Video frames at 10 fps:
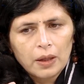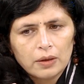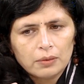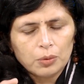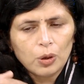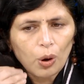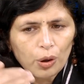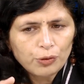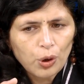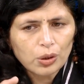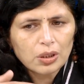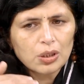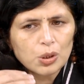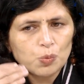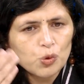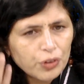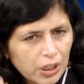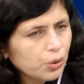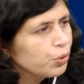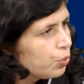lot of doctors
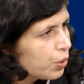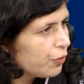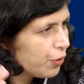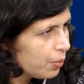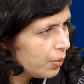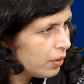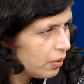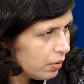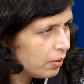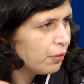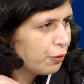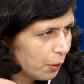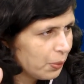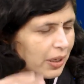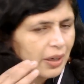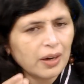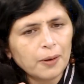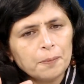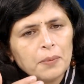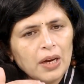moving to UK from
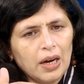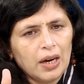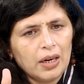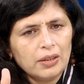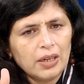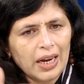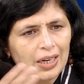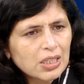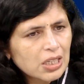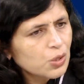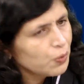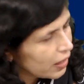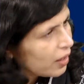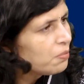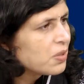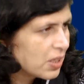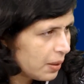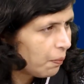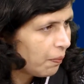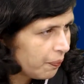India, and NHS welcomes them.